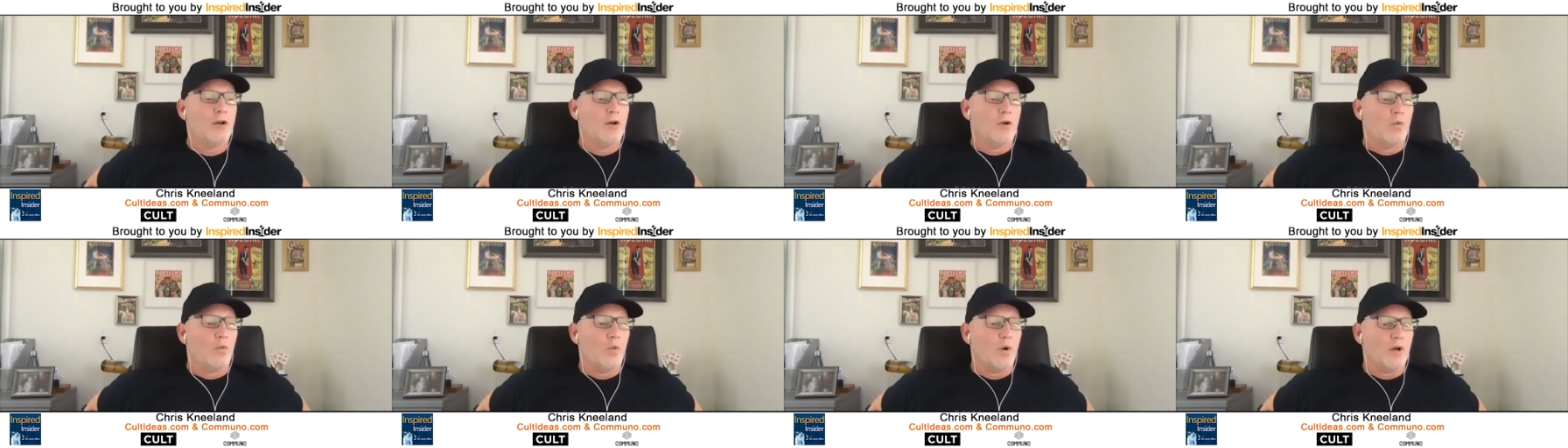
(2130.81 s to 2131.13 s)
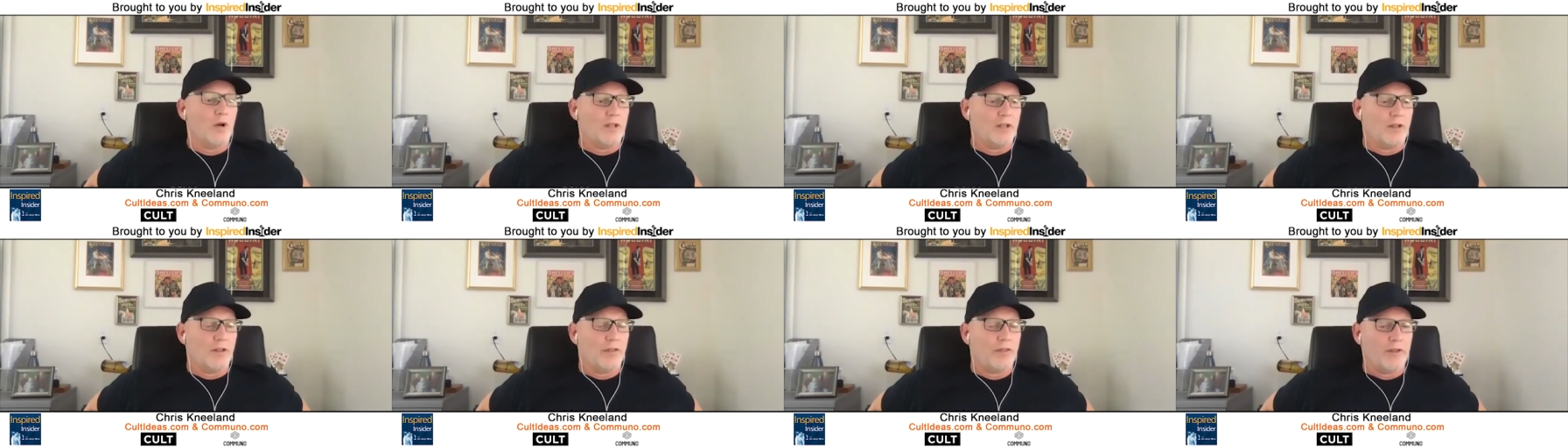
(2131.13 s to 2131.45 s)
what do
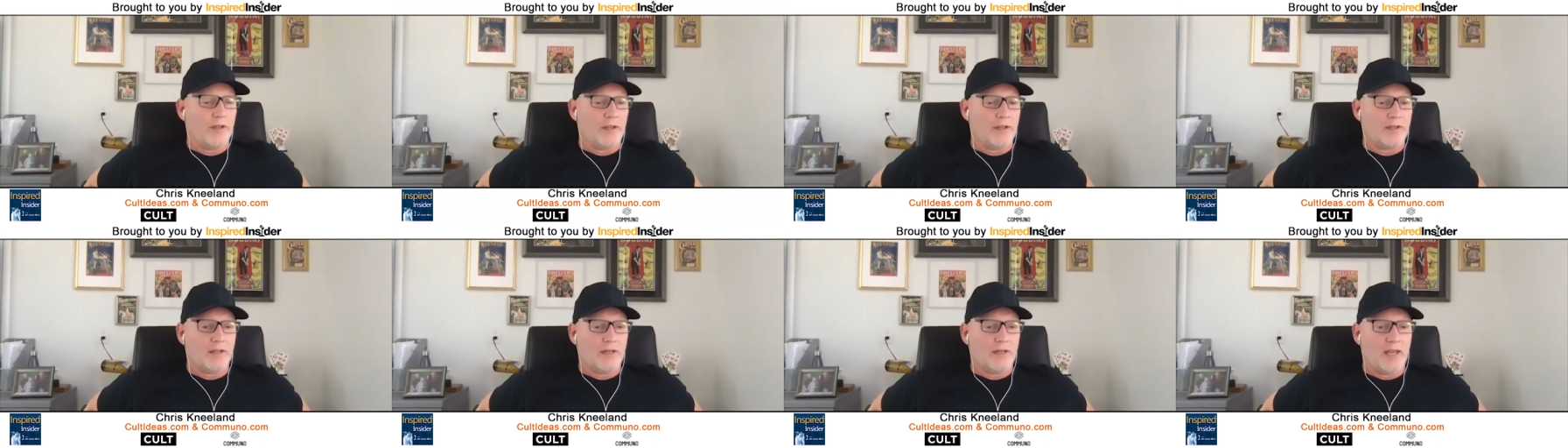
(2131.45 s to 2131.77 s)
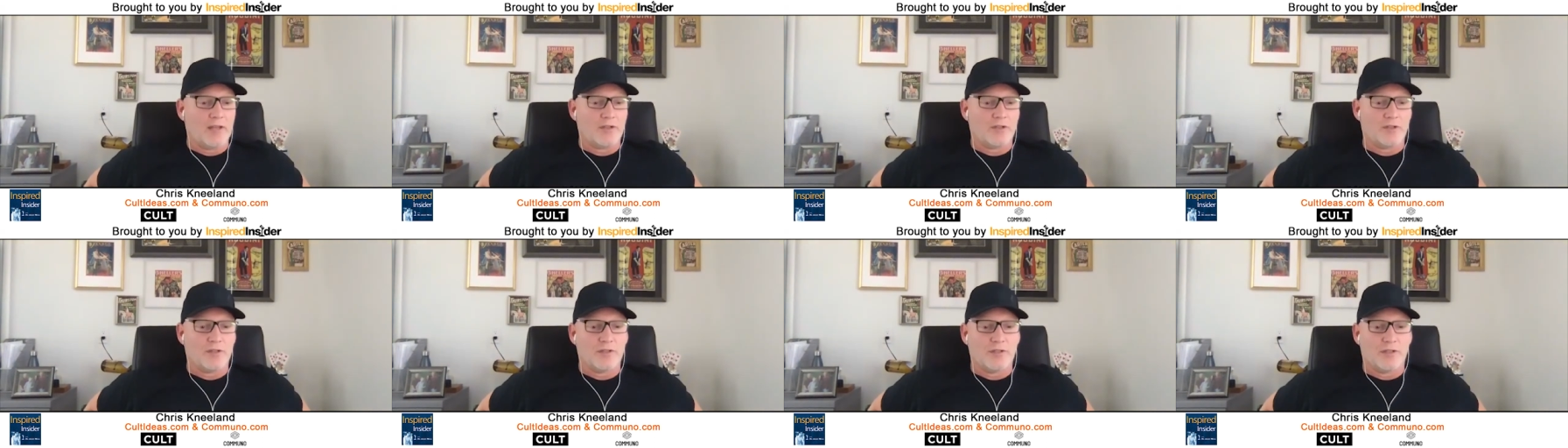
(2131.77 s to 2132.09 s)
you think that
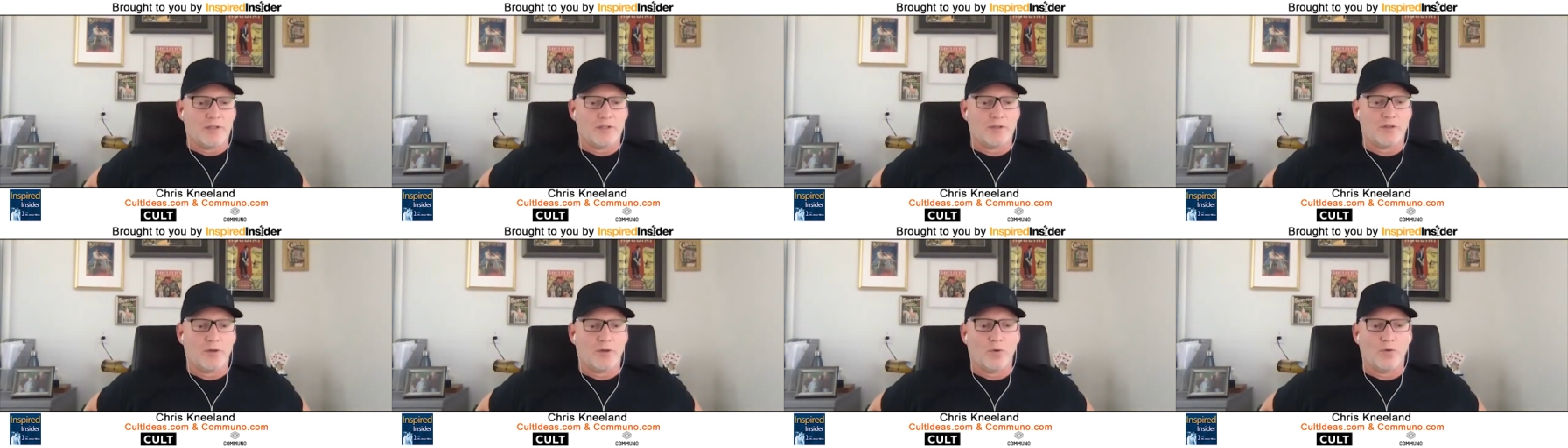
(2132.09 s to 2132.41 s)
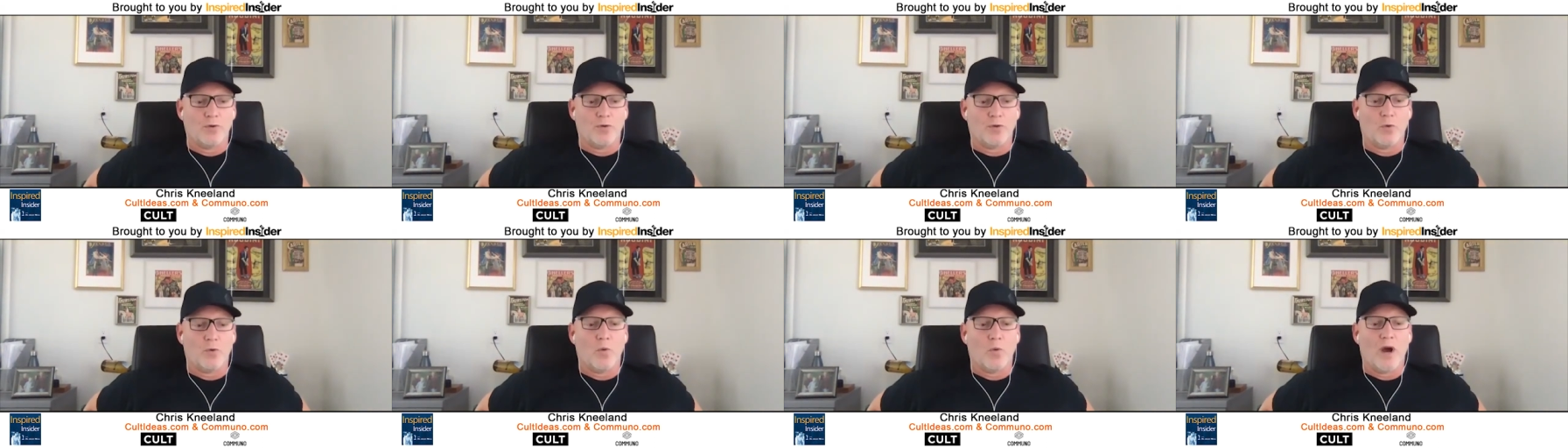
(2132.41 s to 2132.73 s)
agencies don't
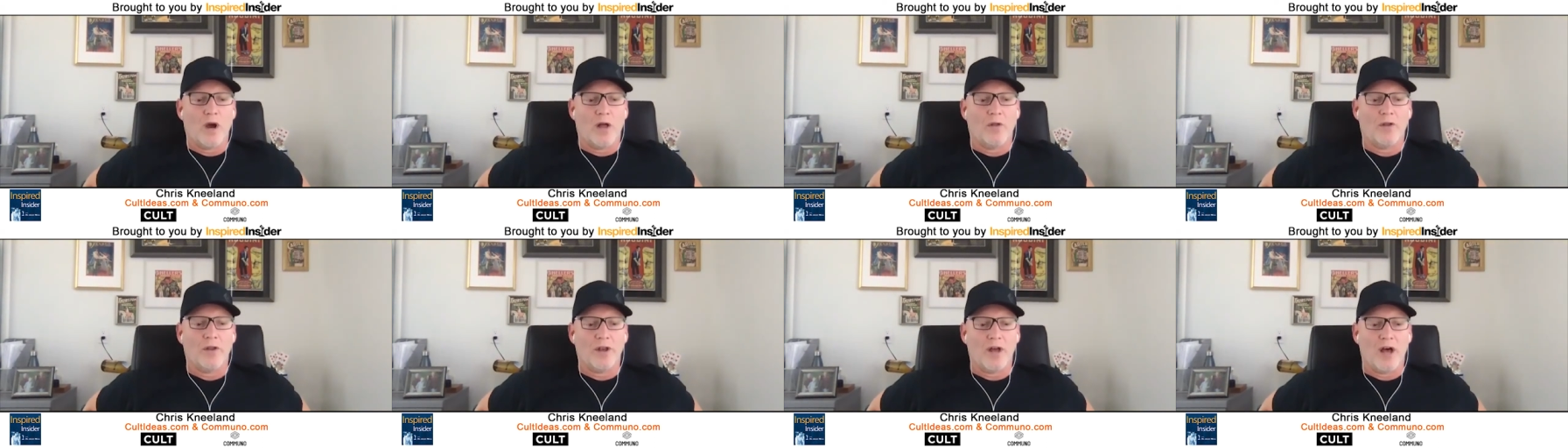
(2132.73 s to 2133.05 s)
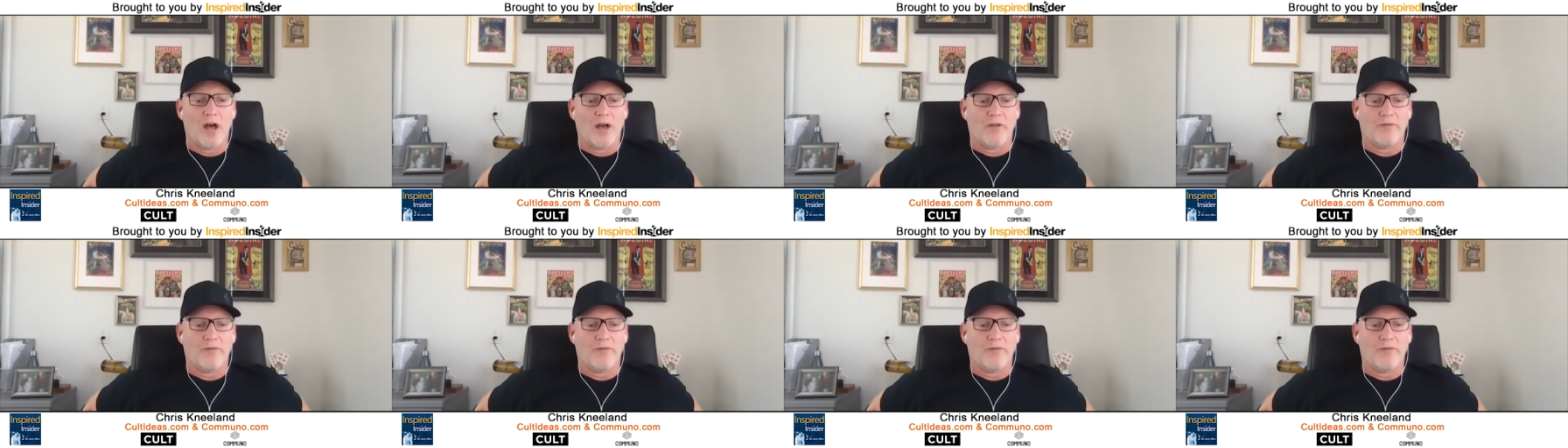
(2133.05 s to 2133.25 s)
do well enough?